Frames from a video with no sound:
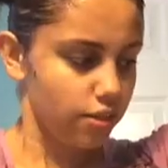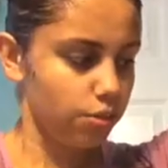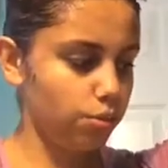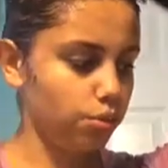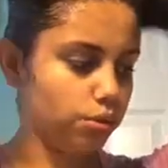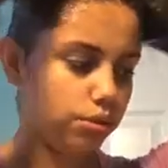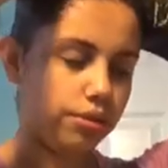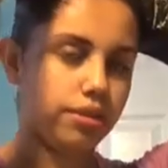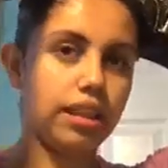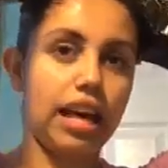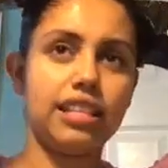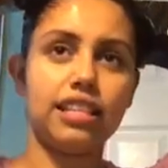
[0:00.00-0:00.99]
Ooh,
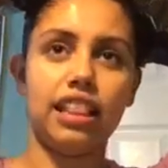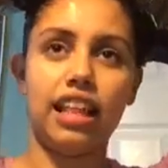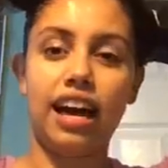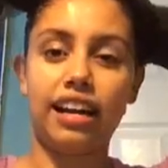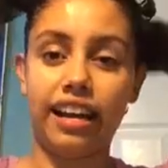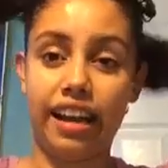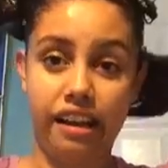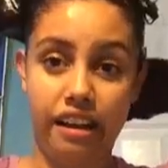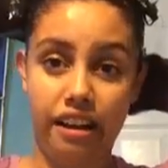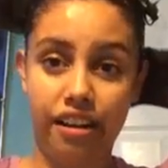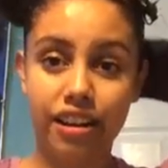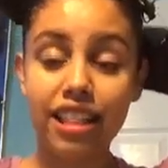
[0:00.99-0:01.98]
that's a lot of
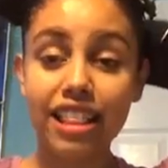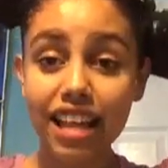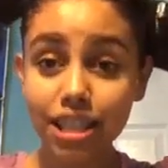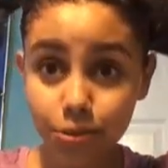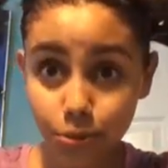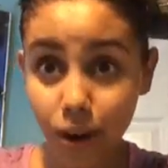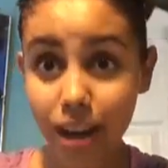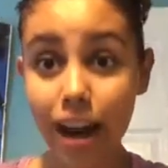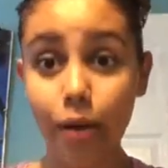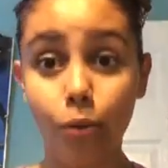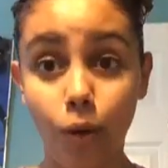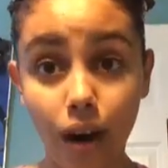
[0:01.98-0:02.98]
hair. That's what
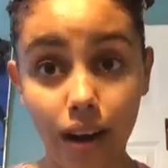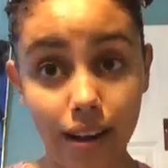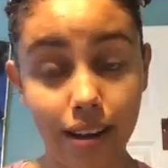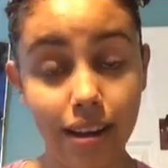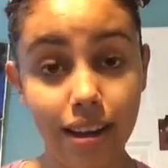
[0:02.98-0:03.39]
I want.